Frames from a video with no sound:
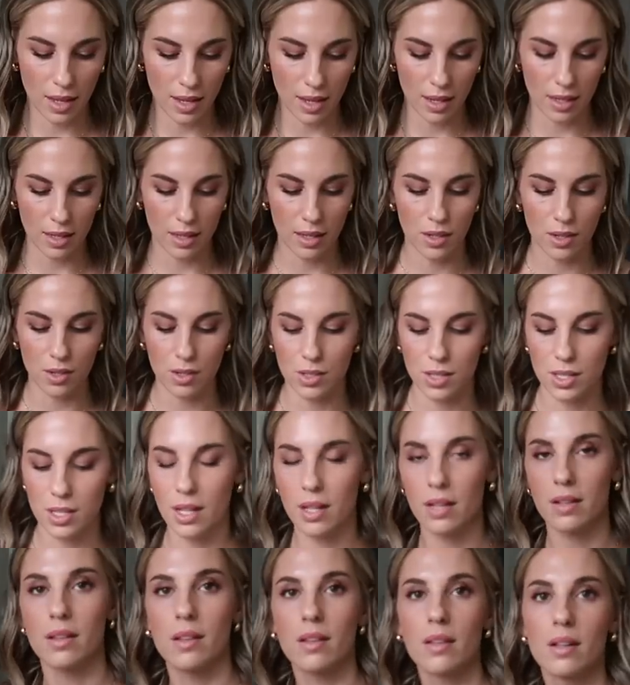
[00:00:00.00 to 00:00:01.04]
then here's
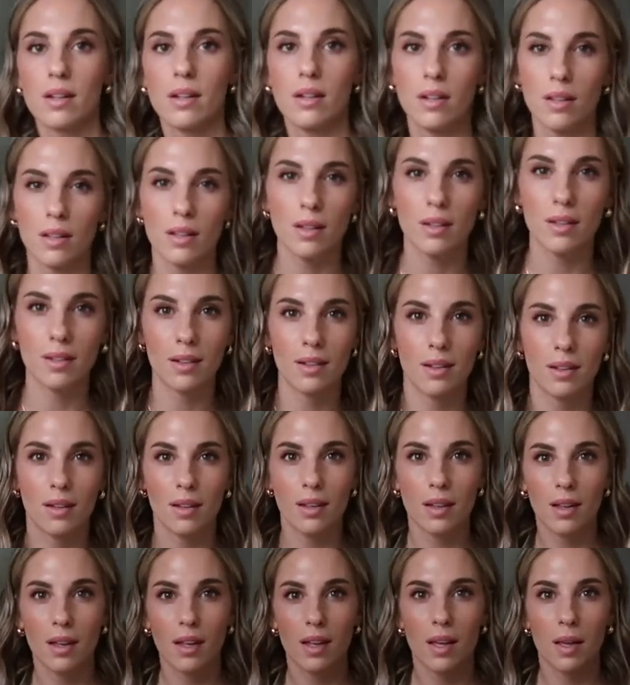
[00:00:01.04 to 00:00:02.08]
the little
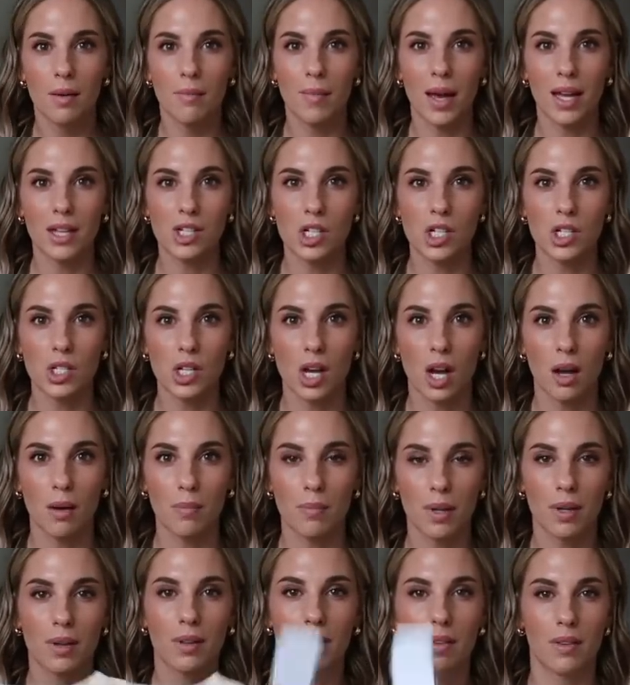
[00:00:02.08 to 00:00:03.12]
matching
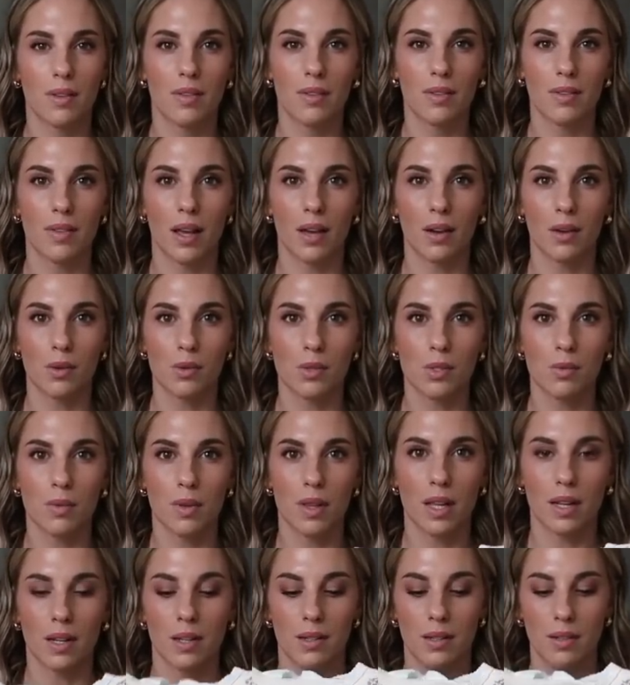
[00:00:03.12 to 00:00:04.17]
top that goes with
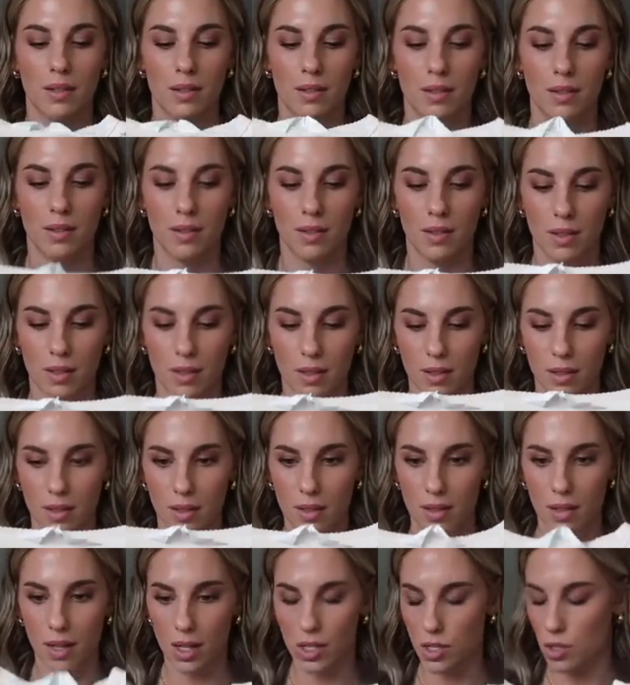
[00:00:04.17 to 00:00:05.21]
it
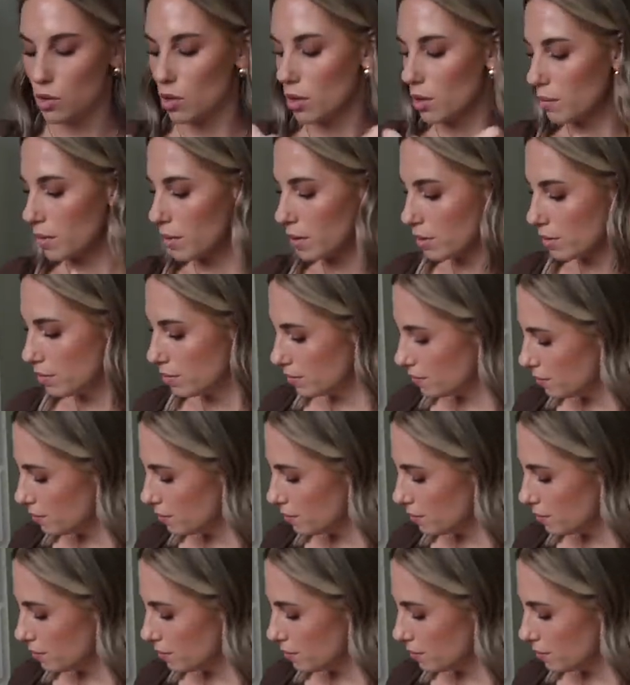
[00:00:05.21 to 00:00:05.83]
adorable.